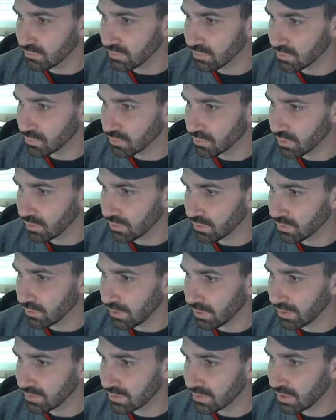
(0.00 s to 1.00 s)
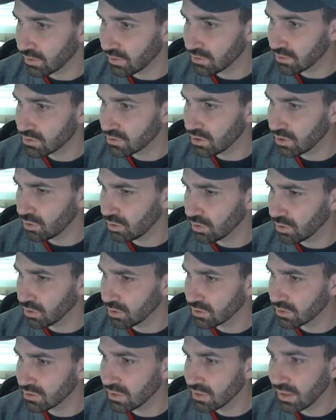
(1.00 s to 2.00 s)
of this was all in the last hour. So it
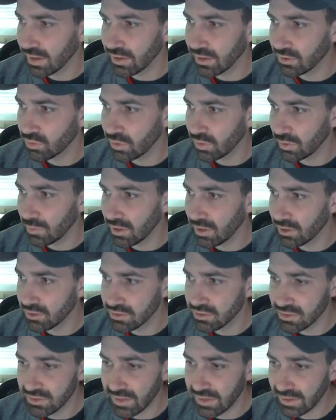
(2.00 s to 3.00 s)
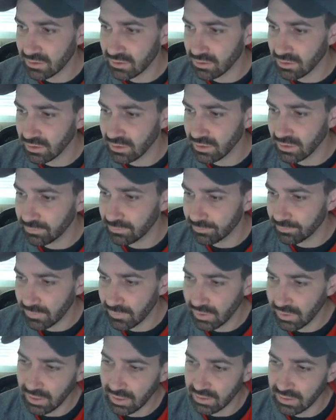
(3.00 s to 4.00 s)
looks like 20 meters is actually
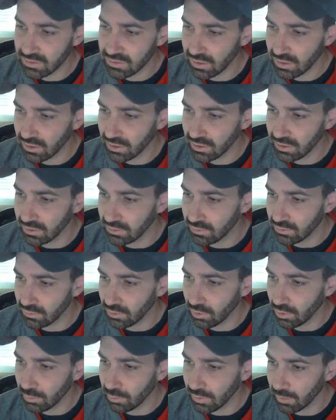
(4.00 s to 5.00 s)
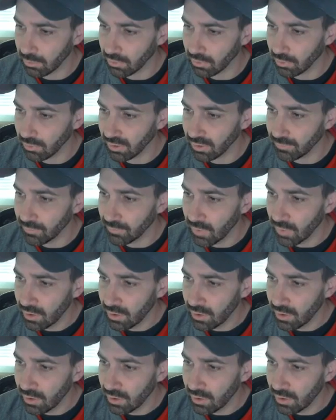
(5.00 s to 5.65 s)
kind of starting to open up a little bit.